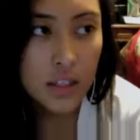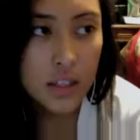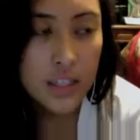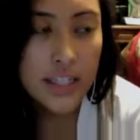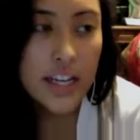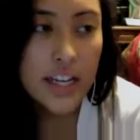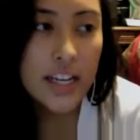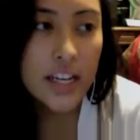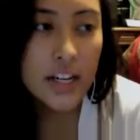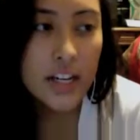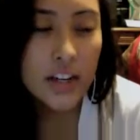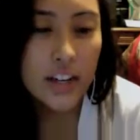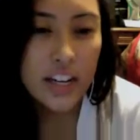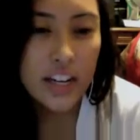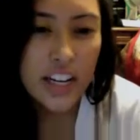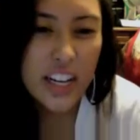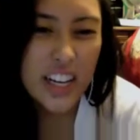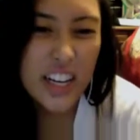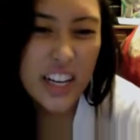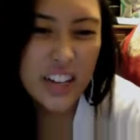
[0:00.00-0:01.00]
taking your
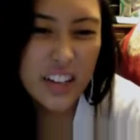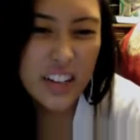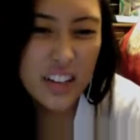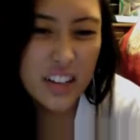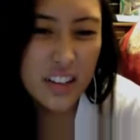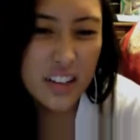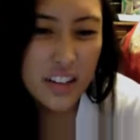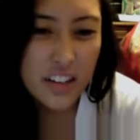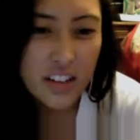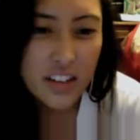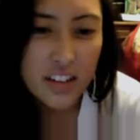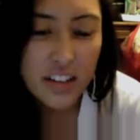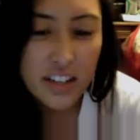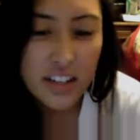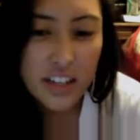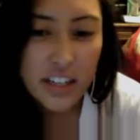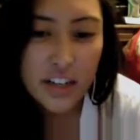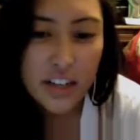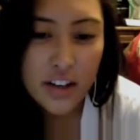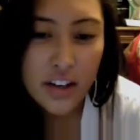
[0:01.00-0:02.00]
inner
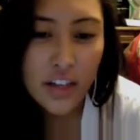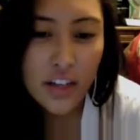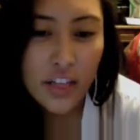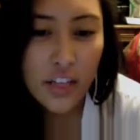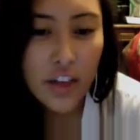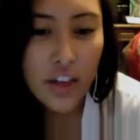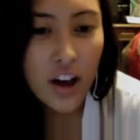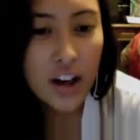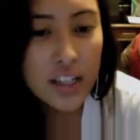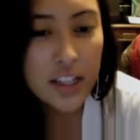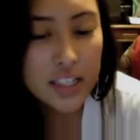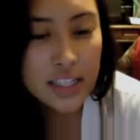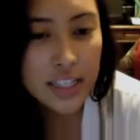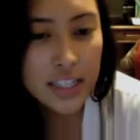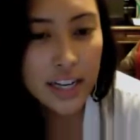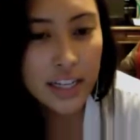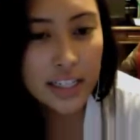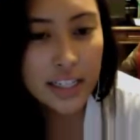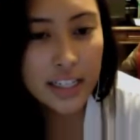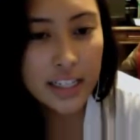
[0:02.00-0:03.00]
inner thoughts and
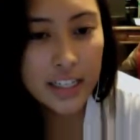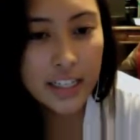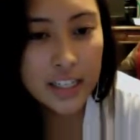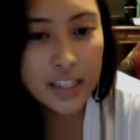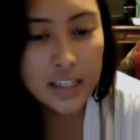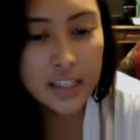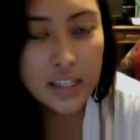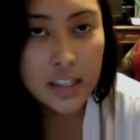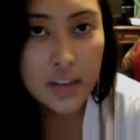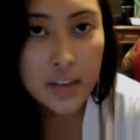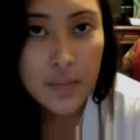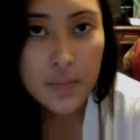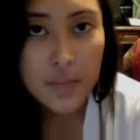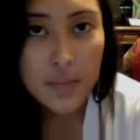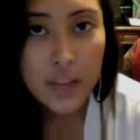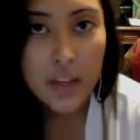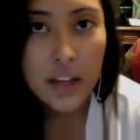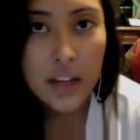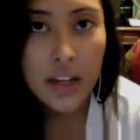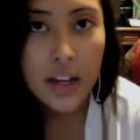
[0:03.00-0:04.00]
ideas
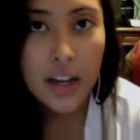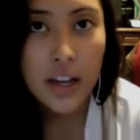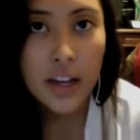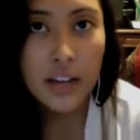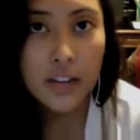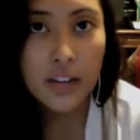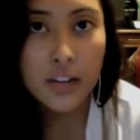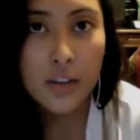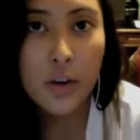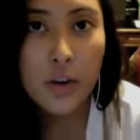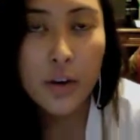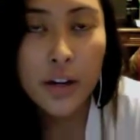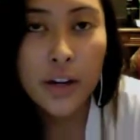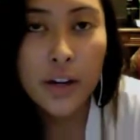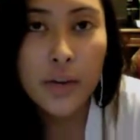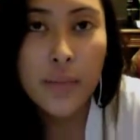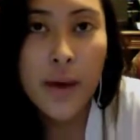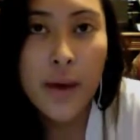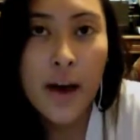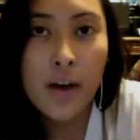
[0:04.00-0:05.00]
and throwing
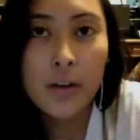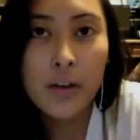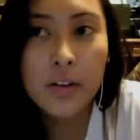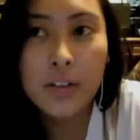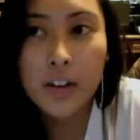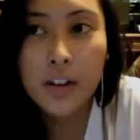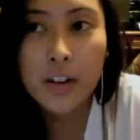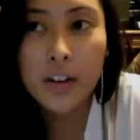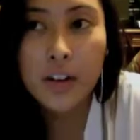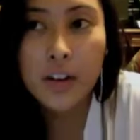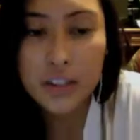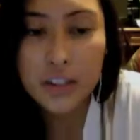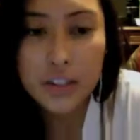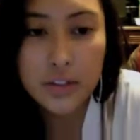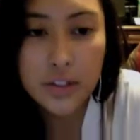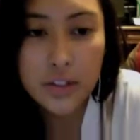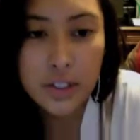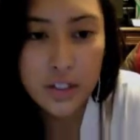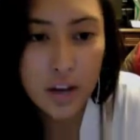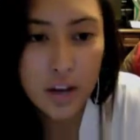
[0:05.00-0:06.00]
them out onto
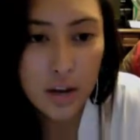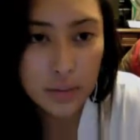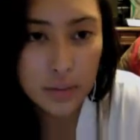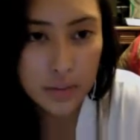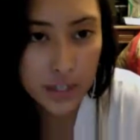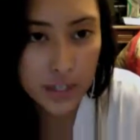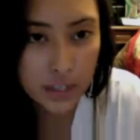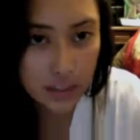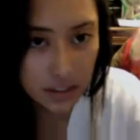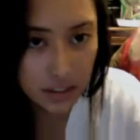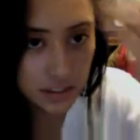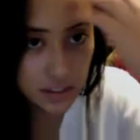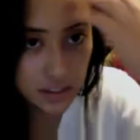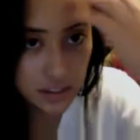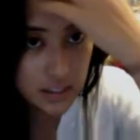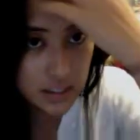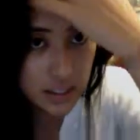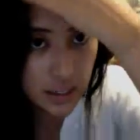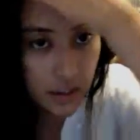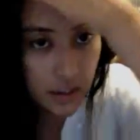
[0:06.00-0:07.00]
this object
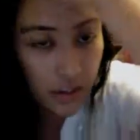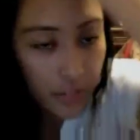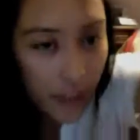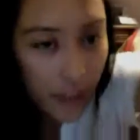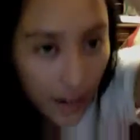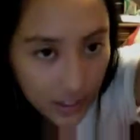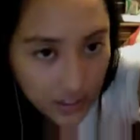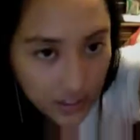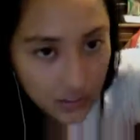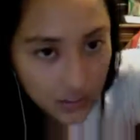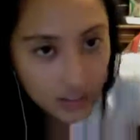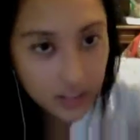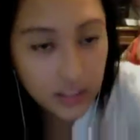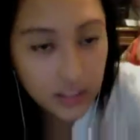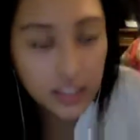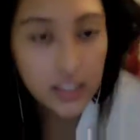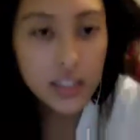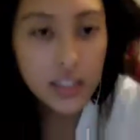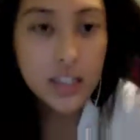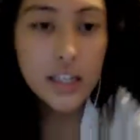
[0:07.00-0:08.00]
instead of
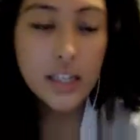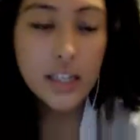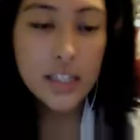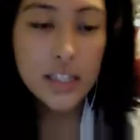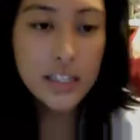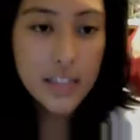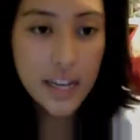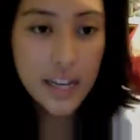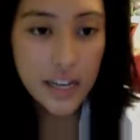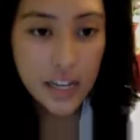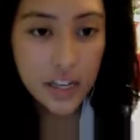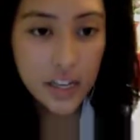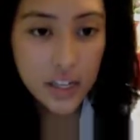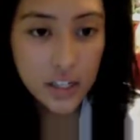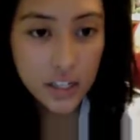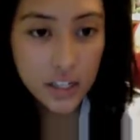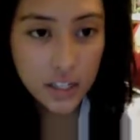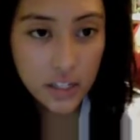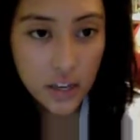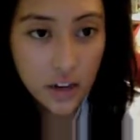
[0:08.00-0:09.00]
actually saying it
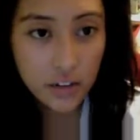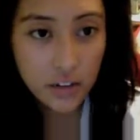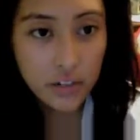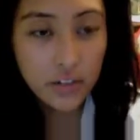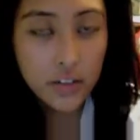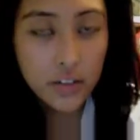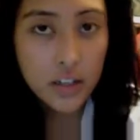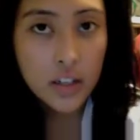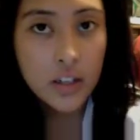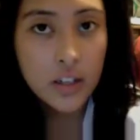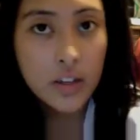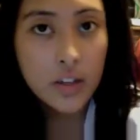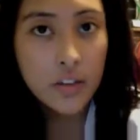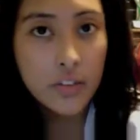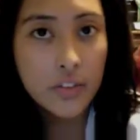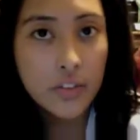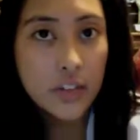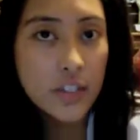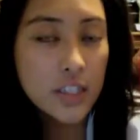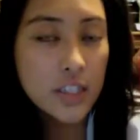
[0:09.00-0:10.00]
yourself
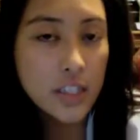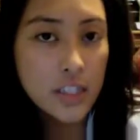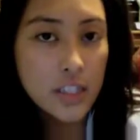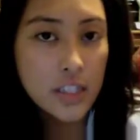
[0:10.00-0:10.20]
first to